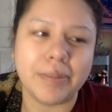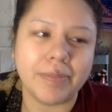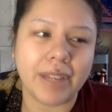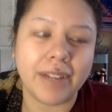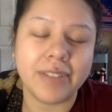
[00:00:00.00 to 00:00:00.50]

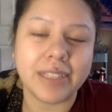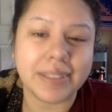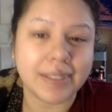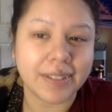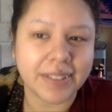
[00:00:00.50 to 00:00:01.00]
I really
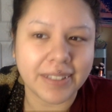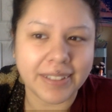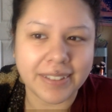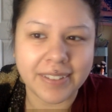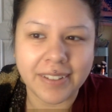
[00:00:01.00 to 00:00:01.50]
thought
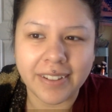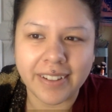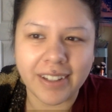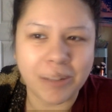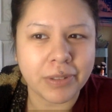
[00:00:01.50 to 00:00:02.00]
like
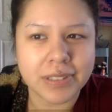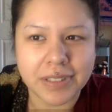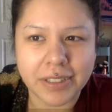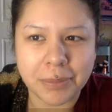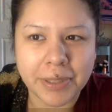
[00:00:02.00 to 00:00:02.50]
I wasn't
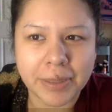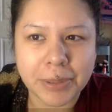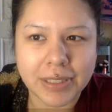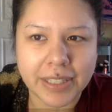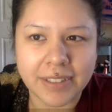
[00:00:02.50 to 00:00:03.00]
going to be able
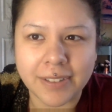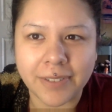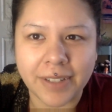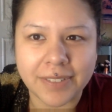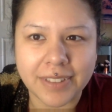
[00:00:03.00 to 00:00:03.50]
to edit
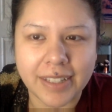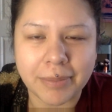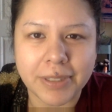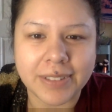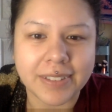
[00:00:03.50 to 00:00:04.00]
around it that
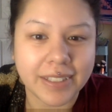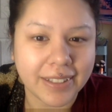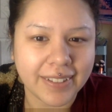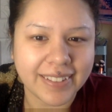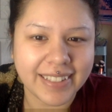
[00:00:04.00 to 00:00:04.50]
much, and I
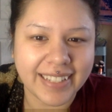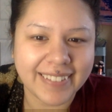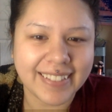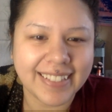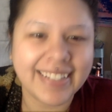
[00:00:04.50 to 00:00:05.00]
thought that
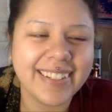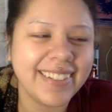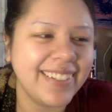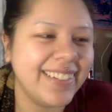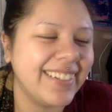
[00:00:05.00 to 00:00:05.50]

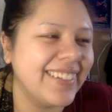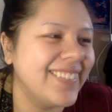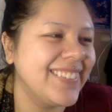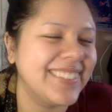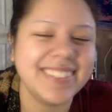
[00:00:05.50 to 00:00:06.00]
like
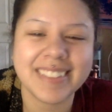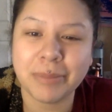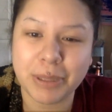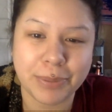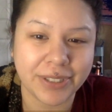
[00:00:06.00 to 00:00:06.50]
it was just going to
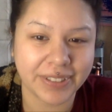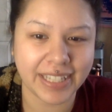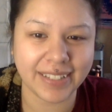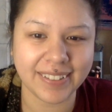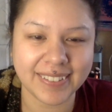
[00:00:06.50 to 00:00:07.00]
be pure
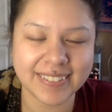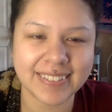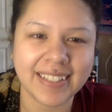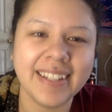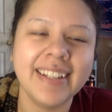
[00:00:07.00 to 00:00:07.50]
chaos
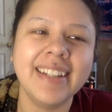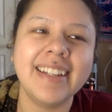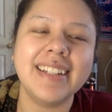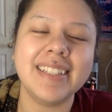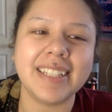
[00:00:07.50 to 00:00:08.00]

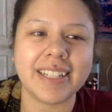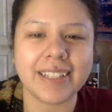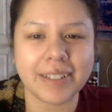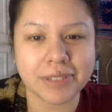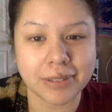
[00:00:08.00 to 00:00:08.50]
and that I'd
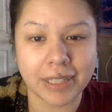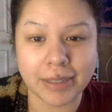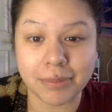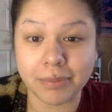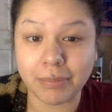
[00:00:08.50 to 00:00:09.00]
have to like
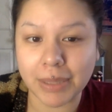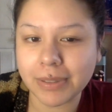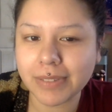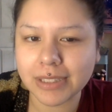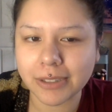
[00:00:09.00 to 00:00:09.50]
maybe
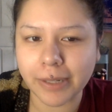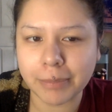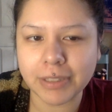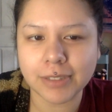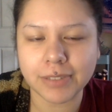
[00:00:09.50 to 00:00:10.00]
even scrap
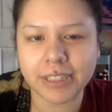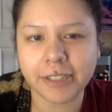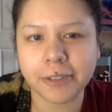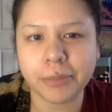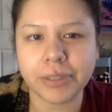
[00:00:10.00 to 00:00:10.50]
this
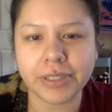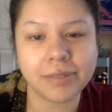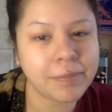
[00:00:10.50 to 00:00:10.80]
video, but